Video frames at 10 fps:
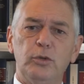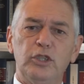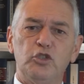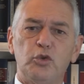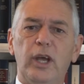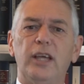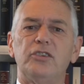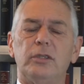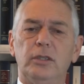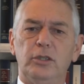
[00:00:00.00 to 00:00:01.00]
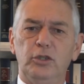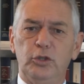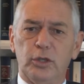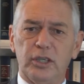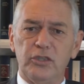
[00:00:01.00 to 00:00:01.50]
to address
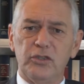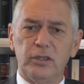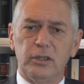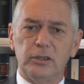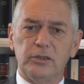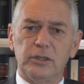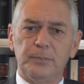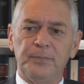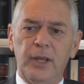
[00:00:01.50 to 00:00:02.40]
your concerns.